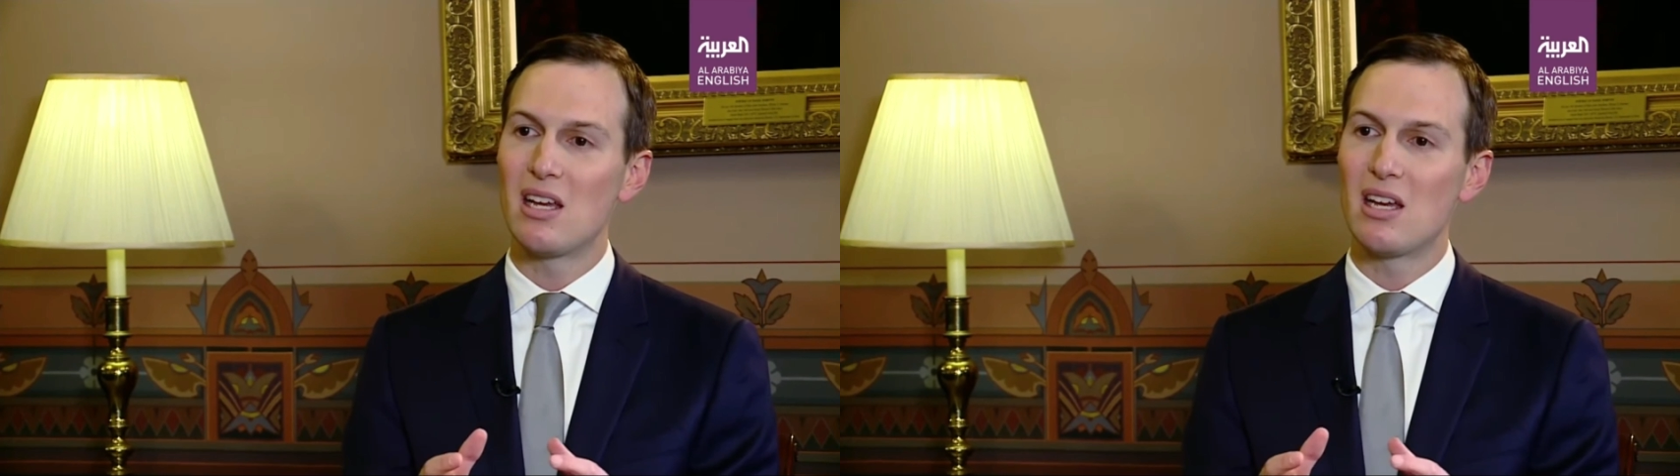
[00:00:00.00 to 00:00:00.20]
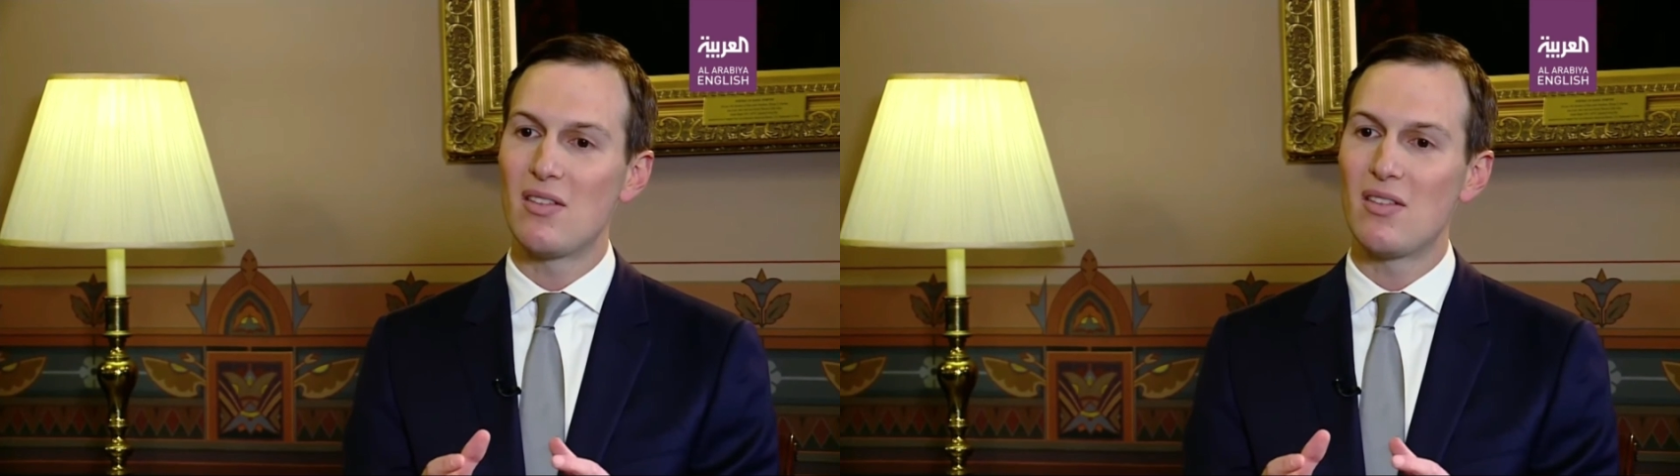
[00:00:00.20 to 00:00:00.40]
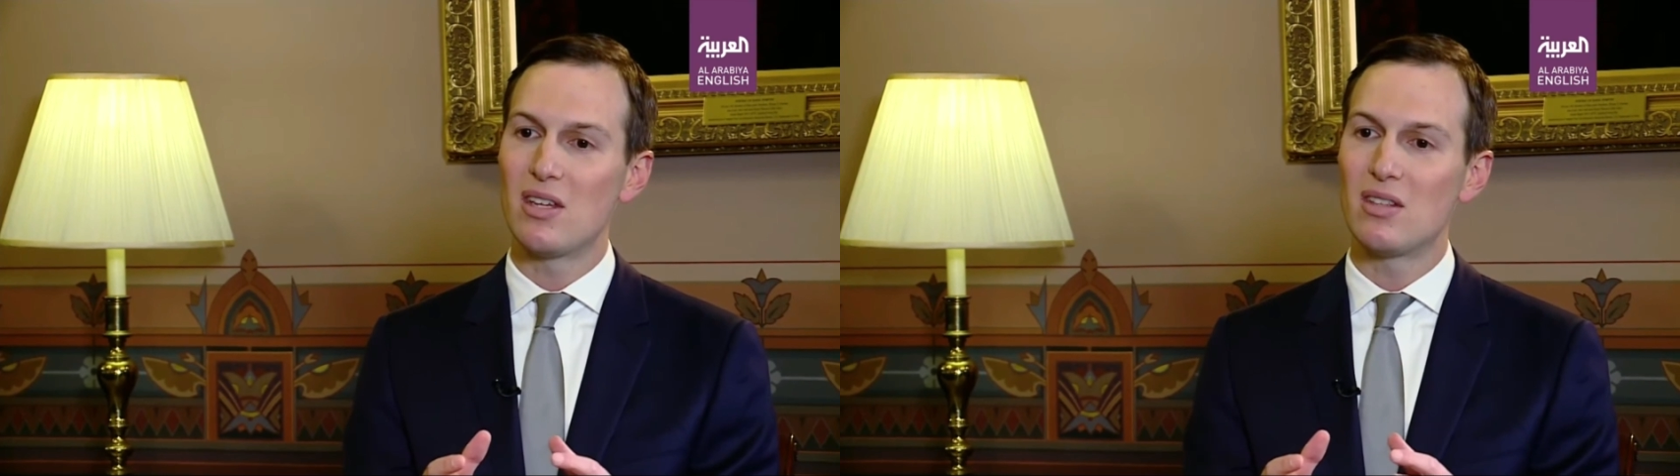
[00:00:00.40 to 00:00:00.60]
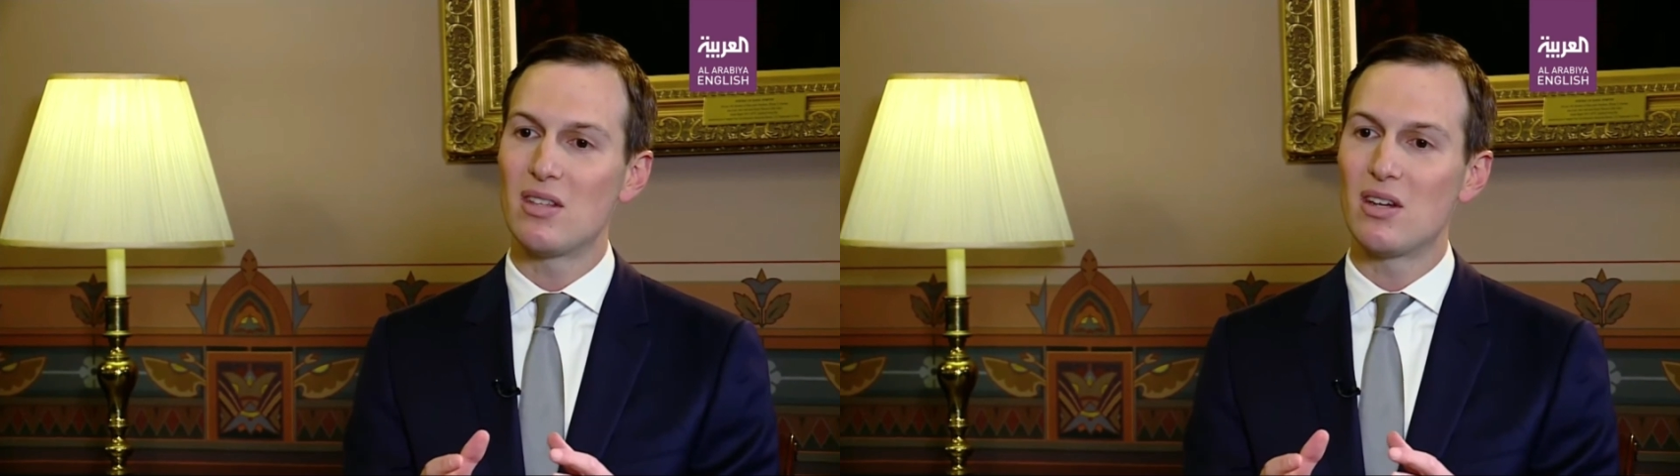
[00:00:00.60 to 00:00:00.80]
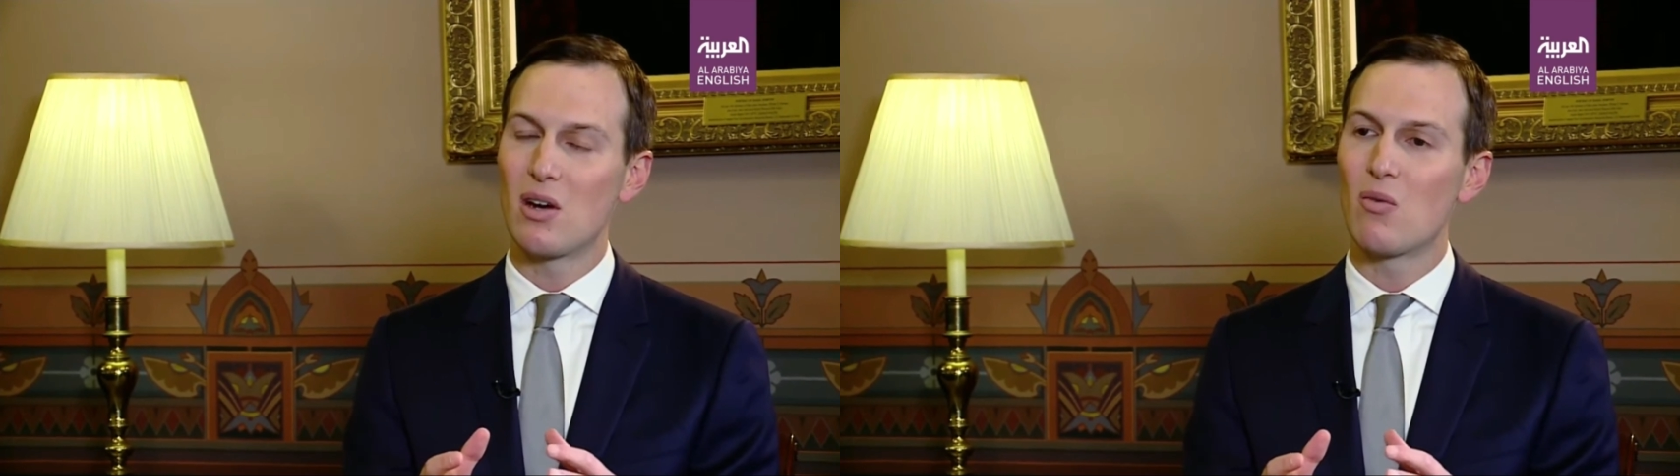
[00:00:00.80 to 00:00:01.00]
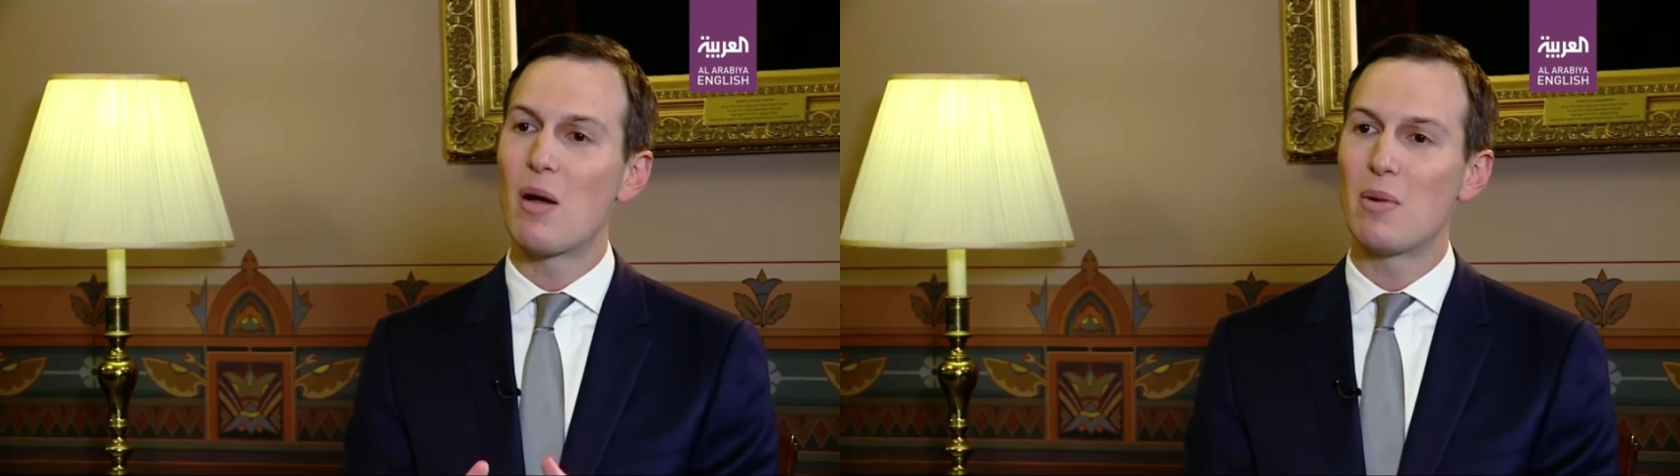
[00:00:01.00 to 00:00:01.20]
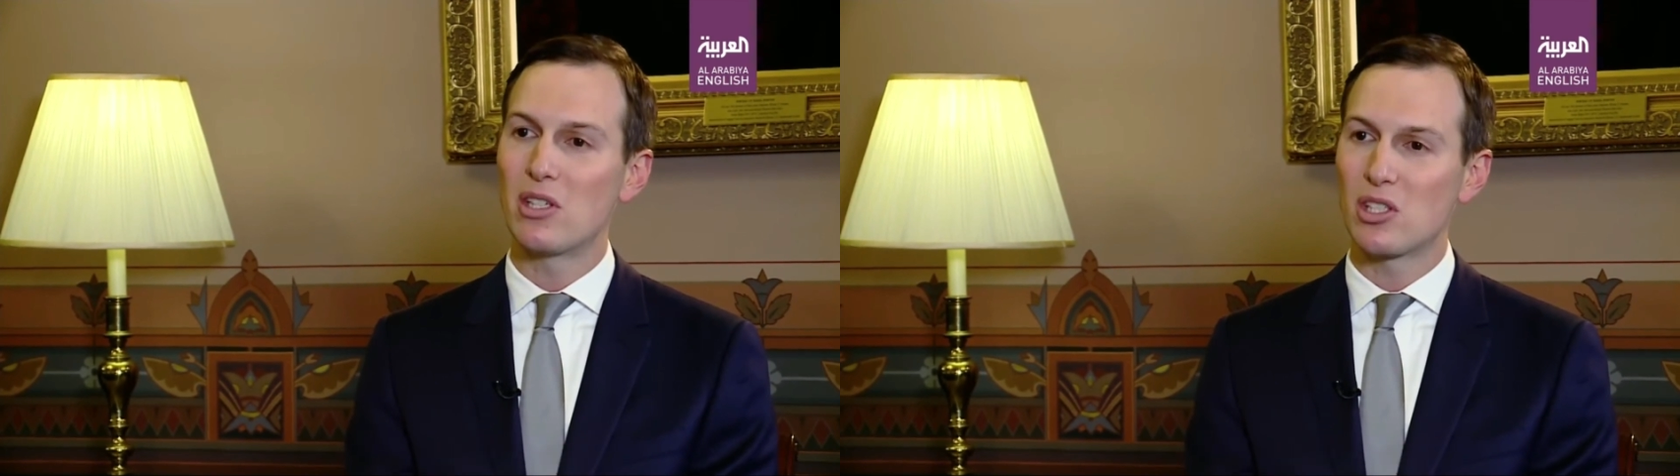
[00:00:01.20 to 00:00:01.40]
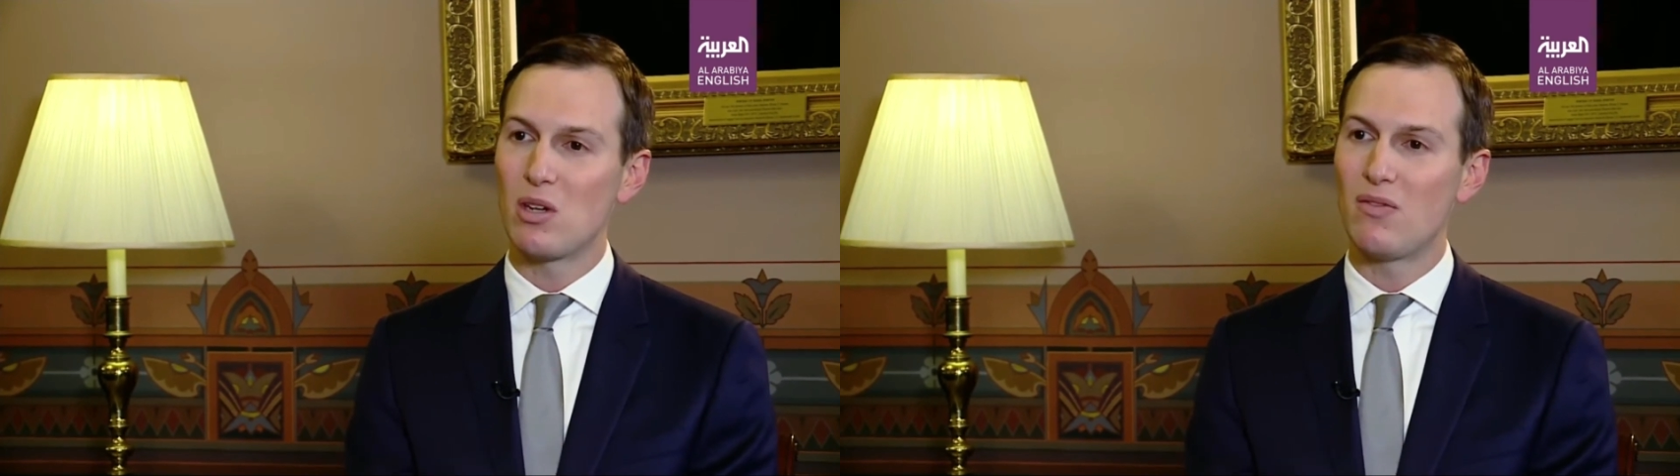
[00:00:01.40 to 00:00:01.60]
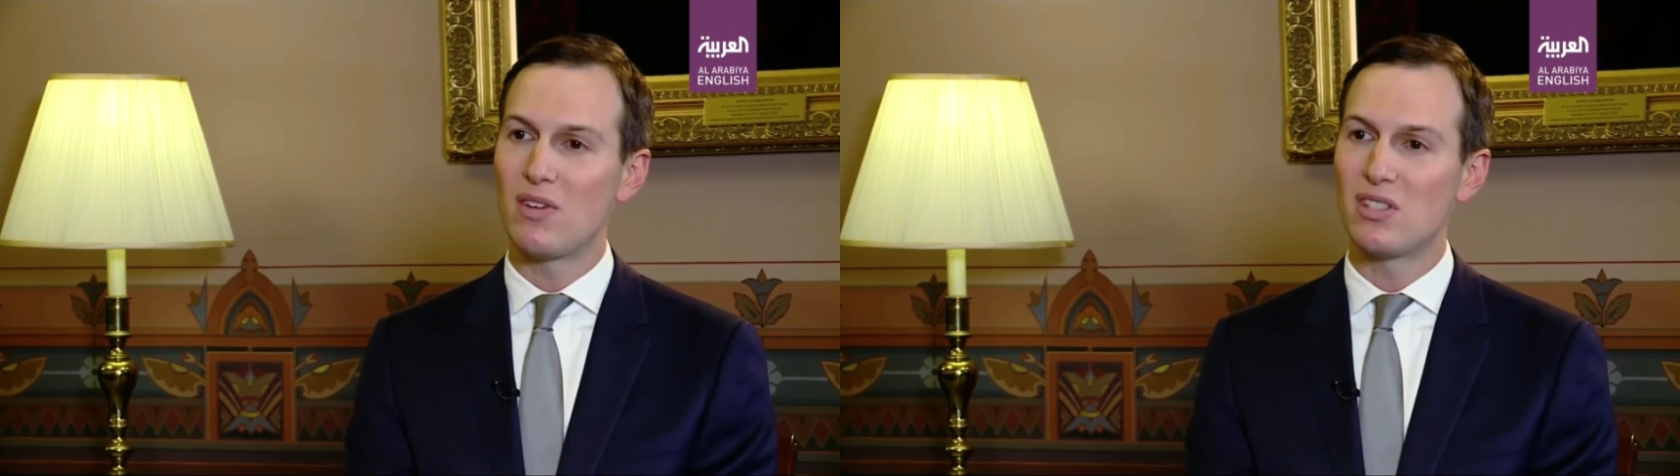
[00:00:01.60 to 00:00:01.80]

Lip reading: the Haram al-Sharif